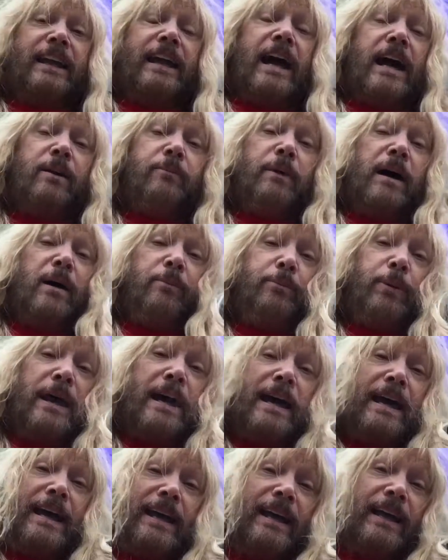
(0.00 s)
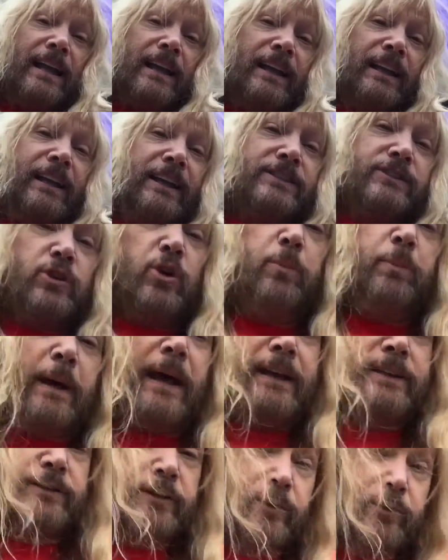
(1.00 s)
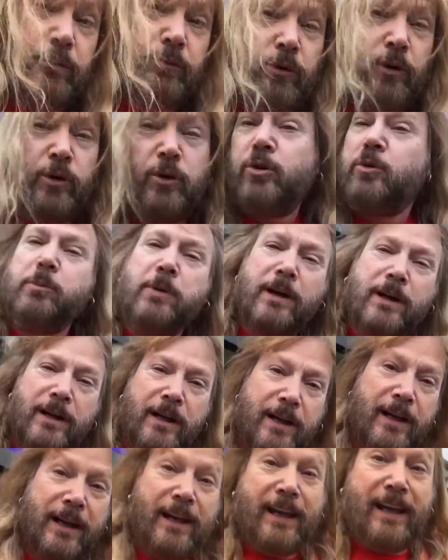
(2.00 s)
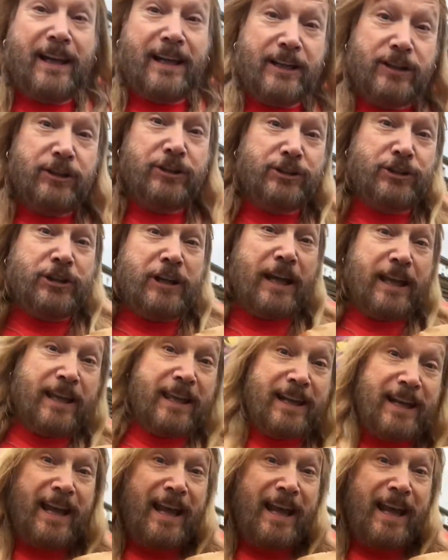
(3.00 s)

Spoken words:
Got my bag, let's go back to the room and check it